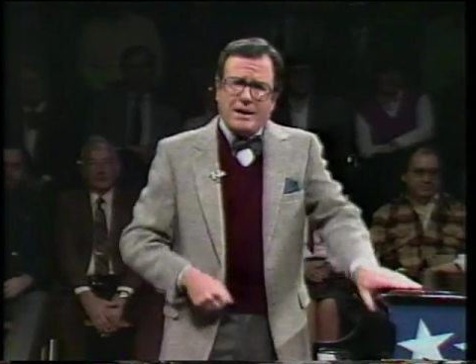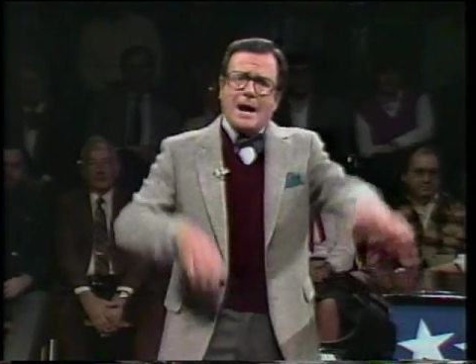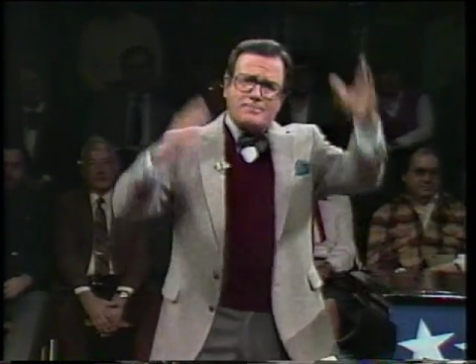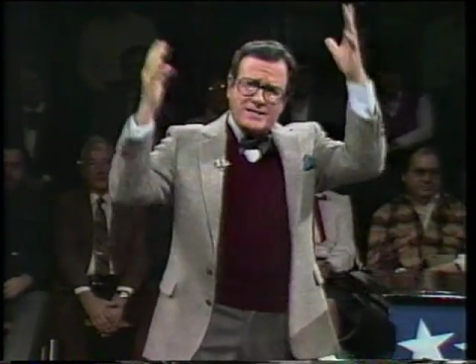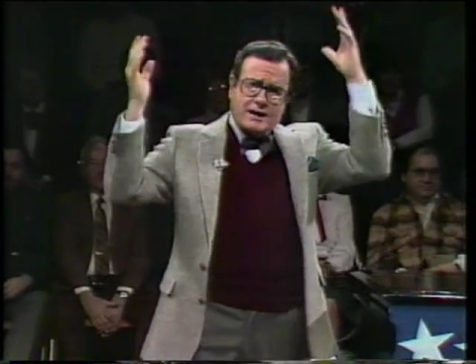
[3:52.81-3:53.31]

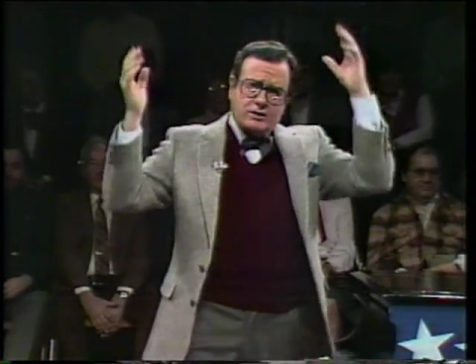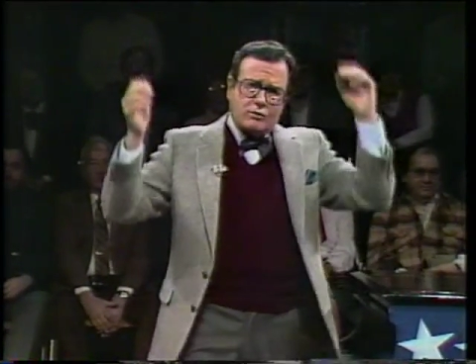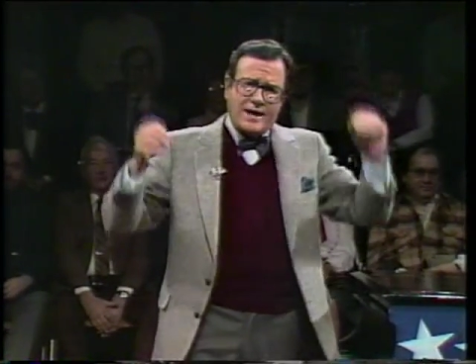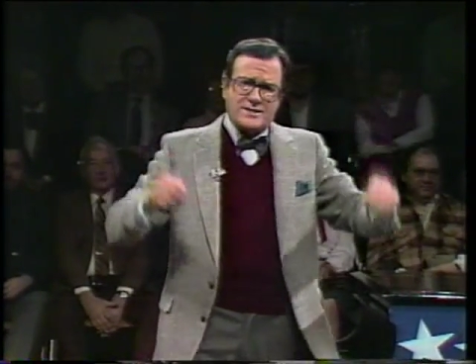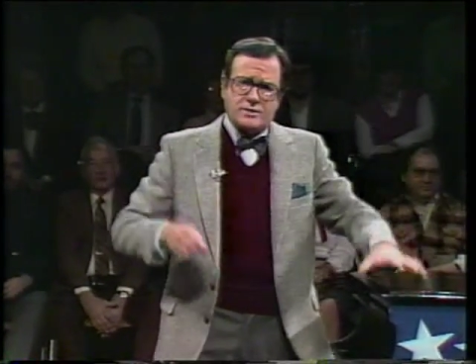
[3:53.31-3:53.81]
pops out and
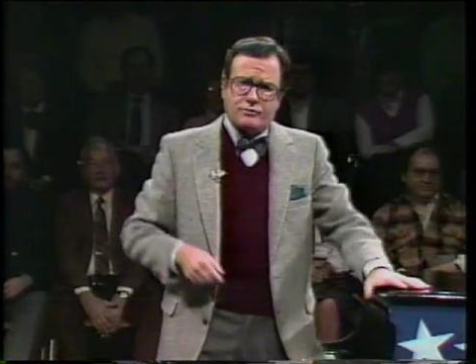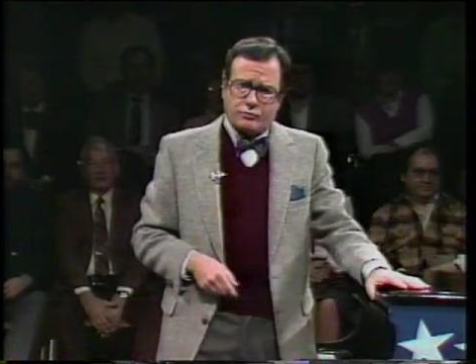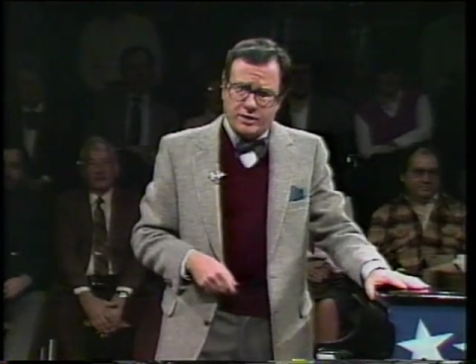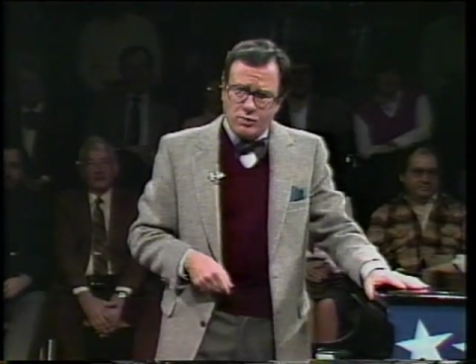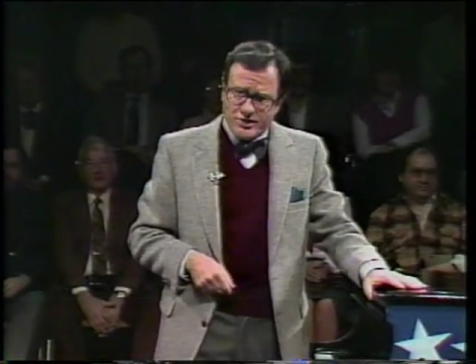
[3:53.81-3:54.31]
grants them
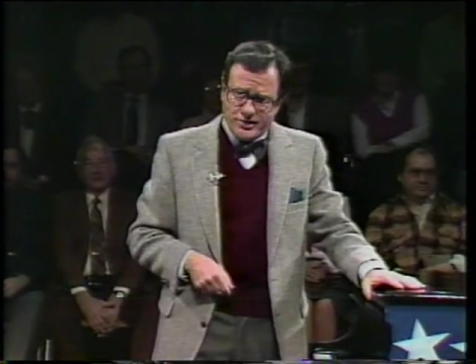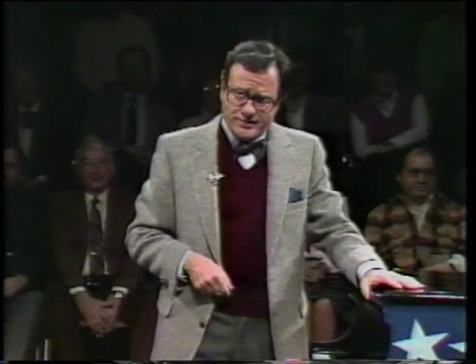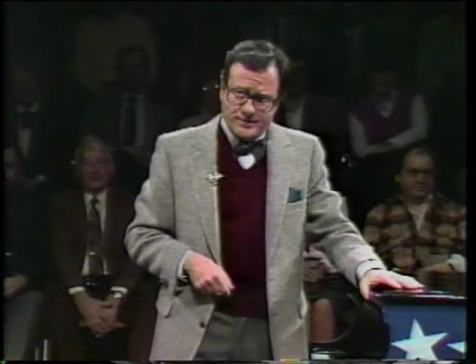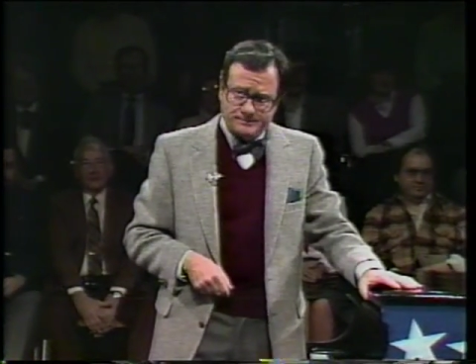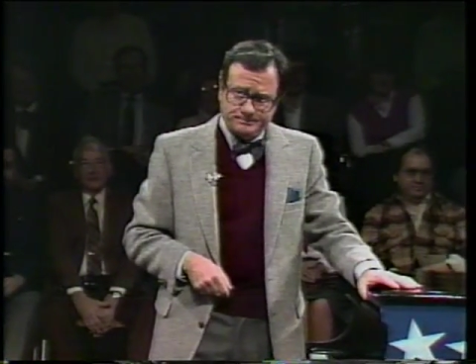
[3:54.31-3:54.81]
3 wishes.